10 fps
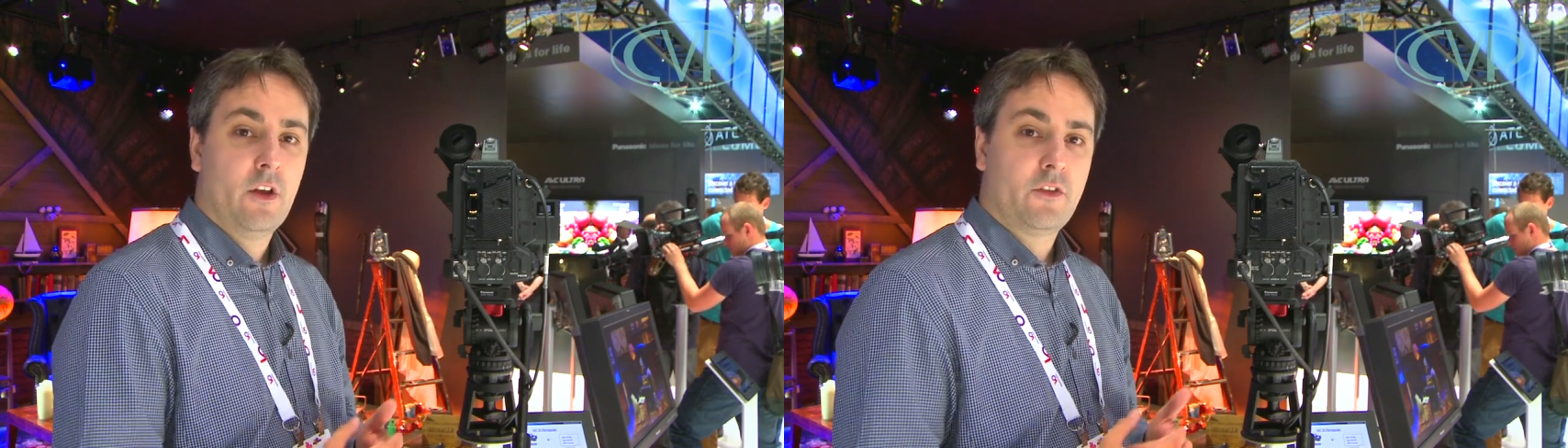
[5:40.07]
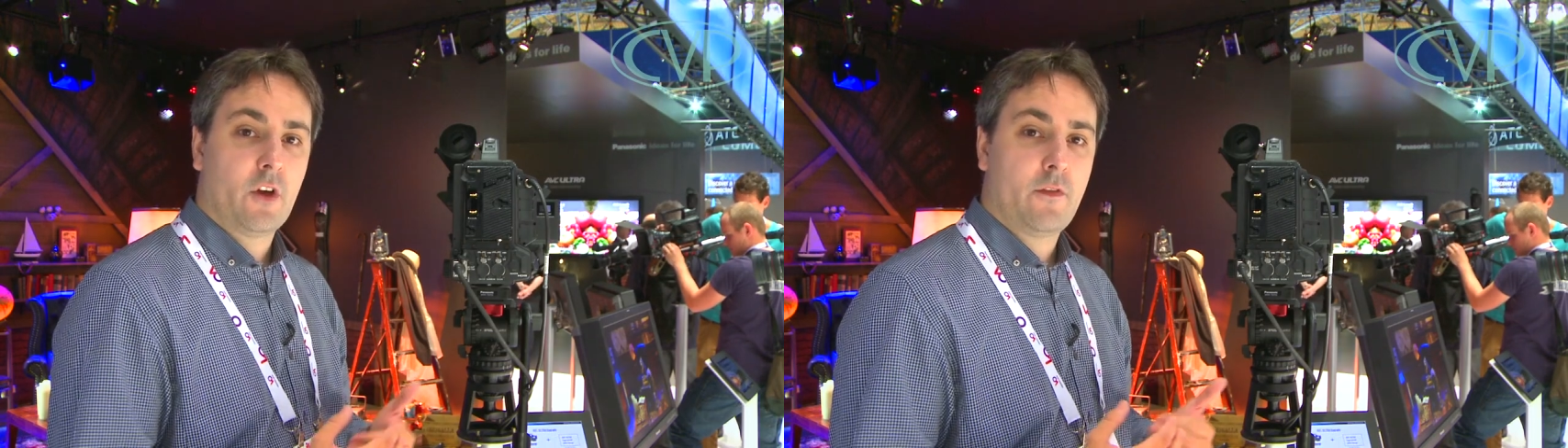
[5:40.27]

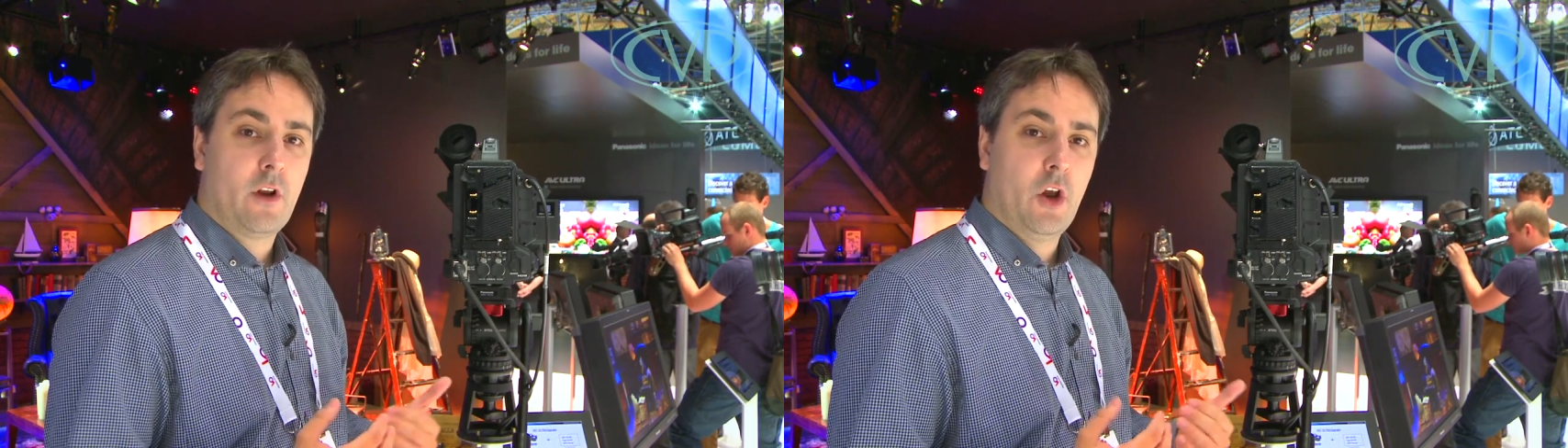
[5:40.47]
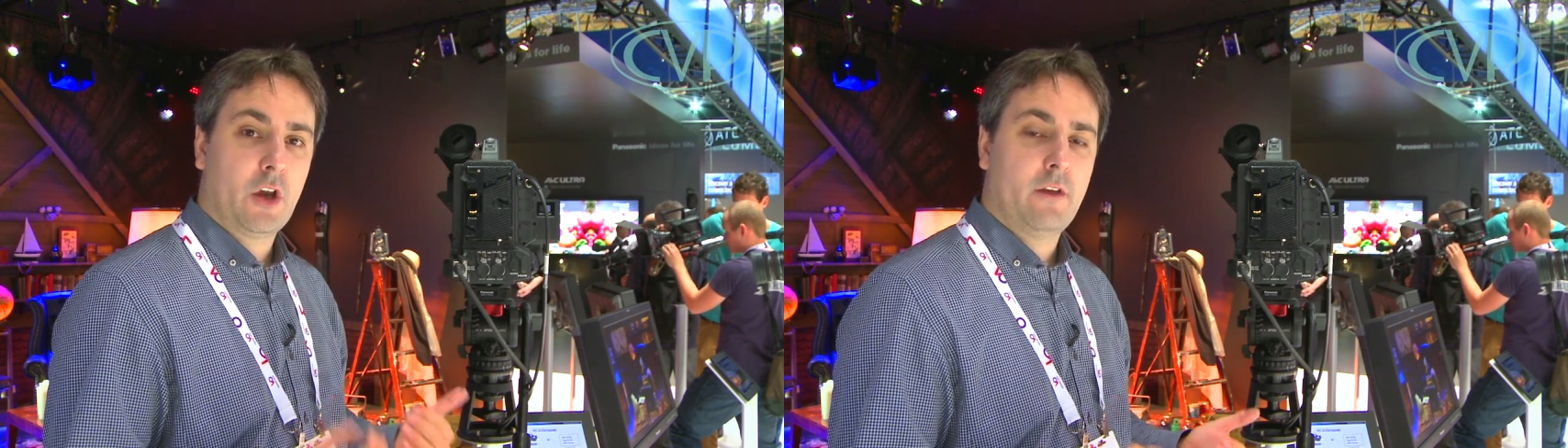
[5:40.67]
So if
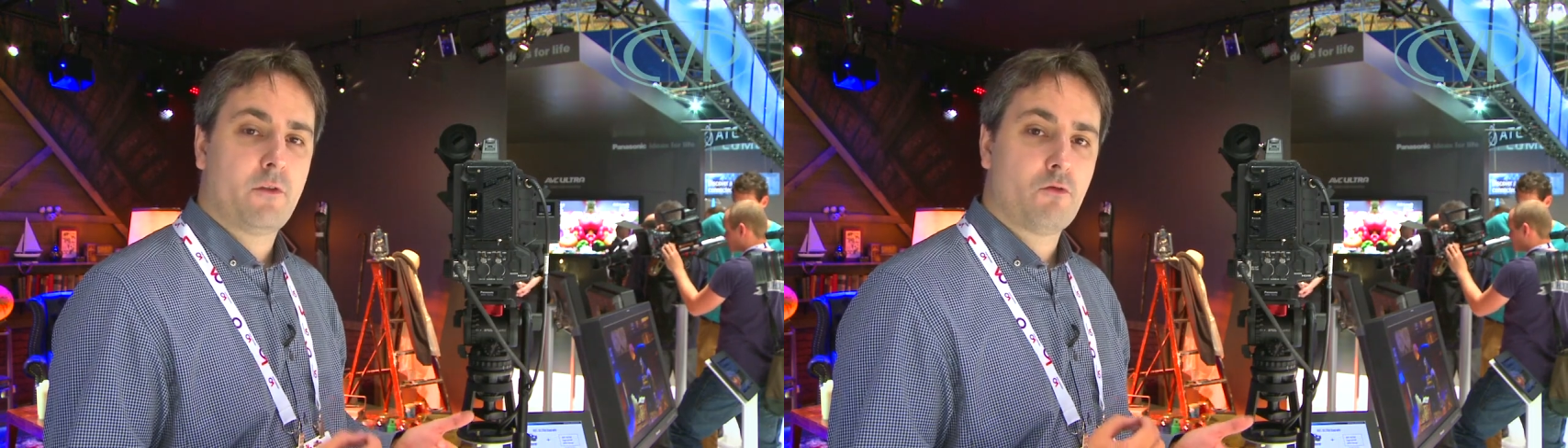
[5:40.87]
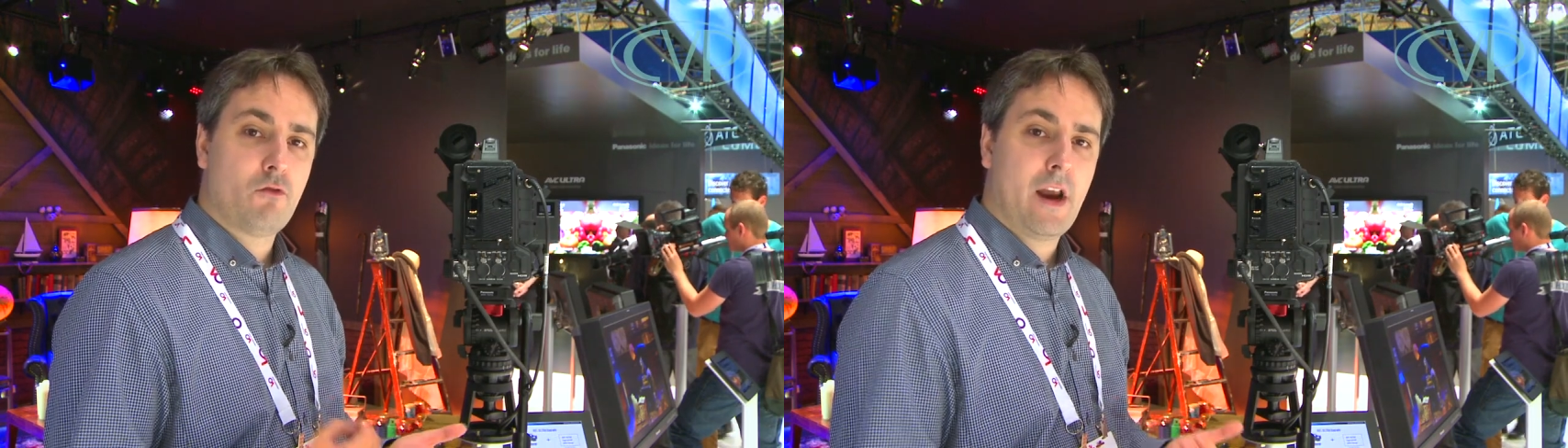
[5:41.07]
you're looking
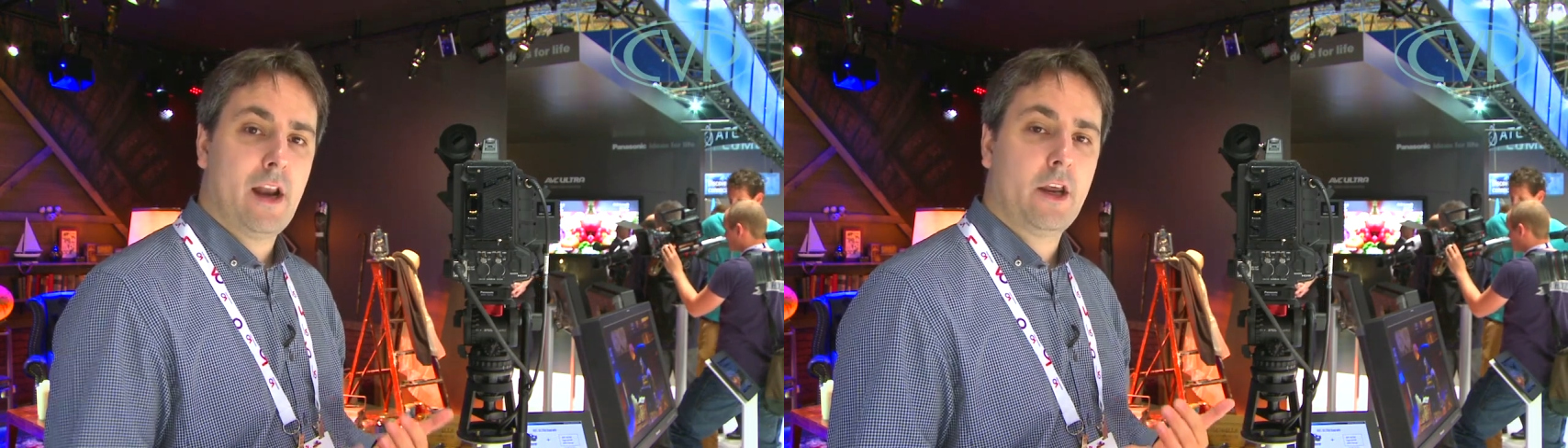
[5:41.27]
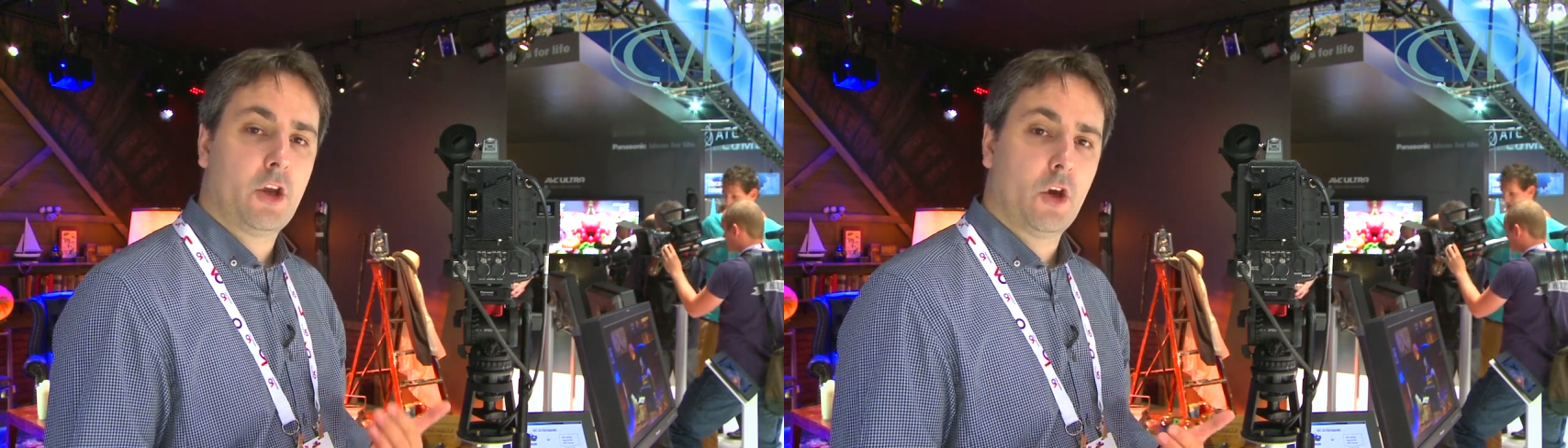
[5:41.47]
for
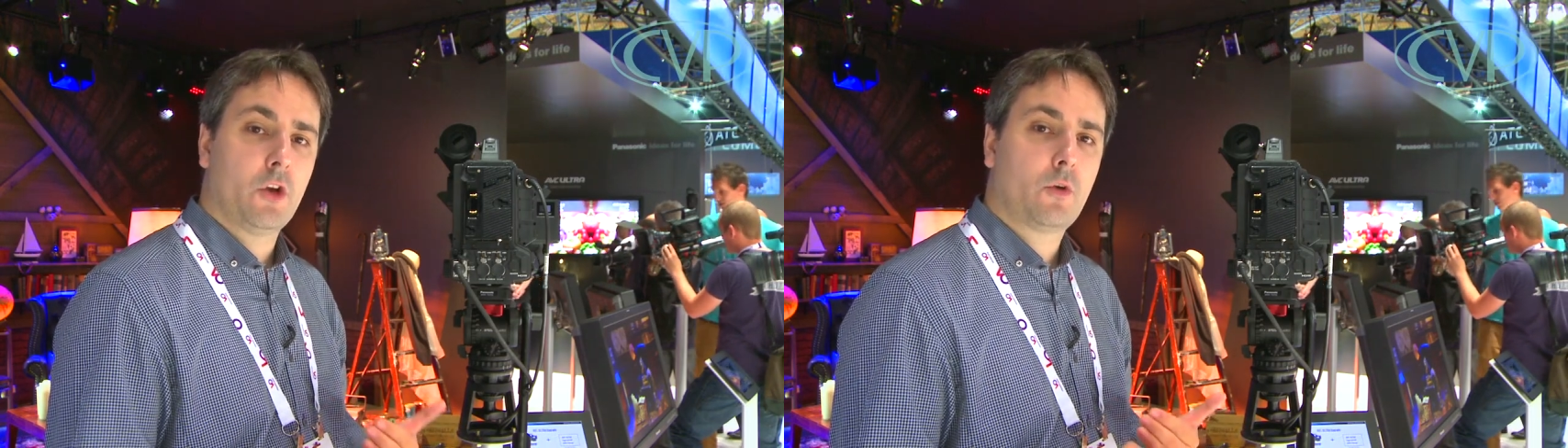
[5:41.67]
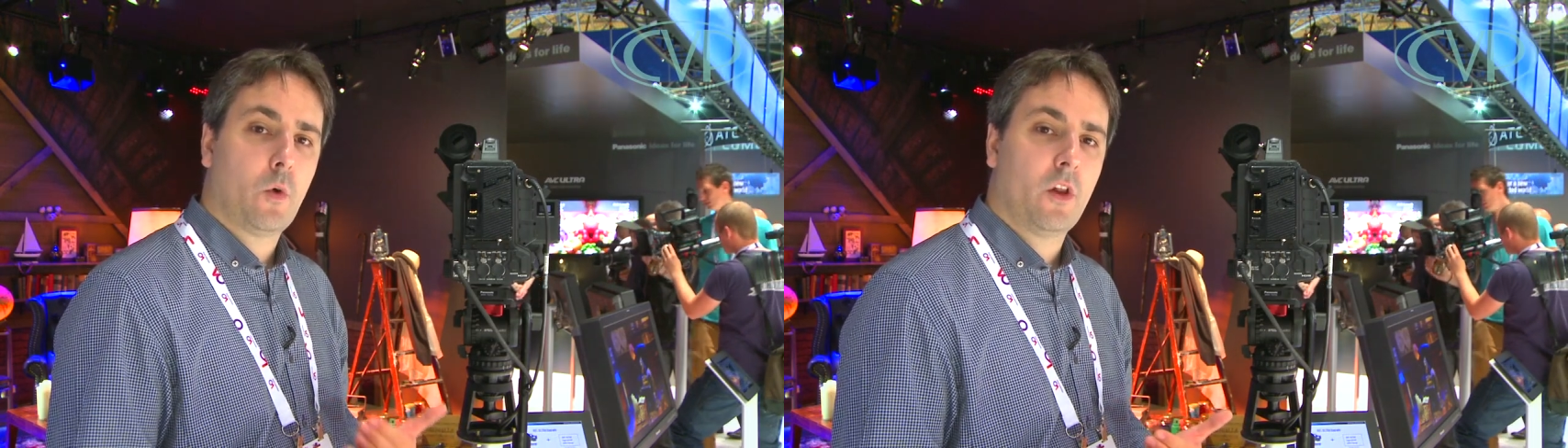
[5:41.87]
really
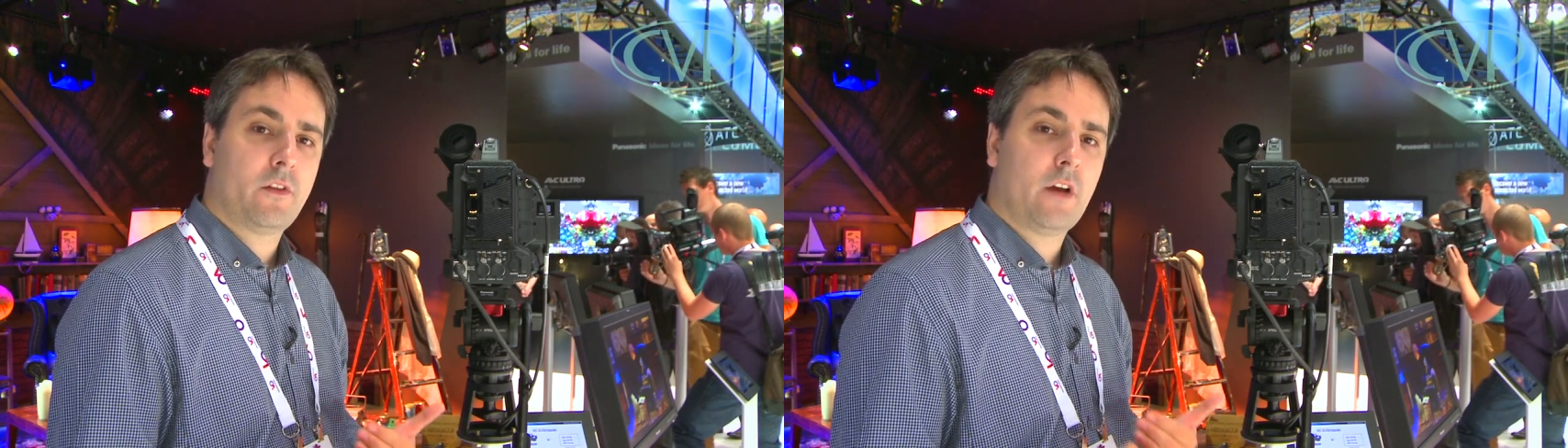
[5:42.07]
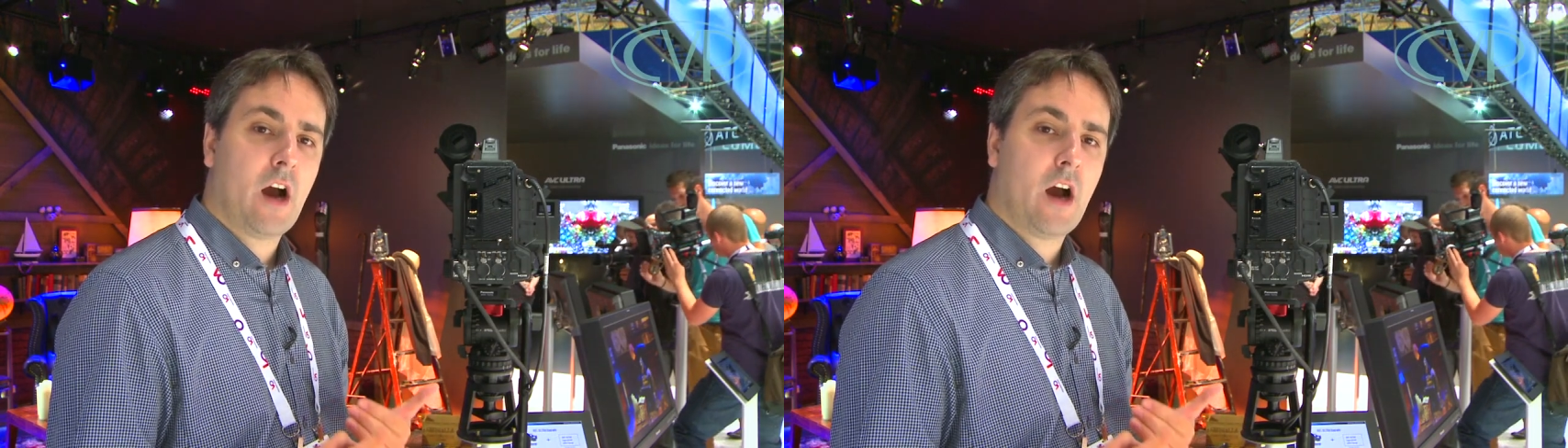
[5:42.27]
good quality,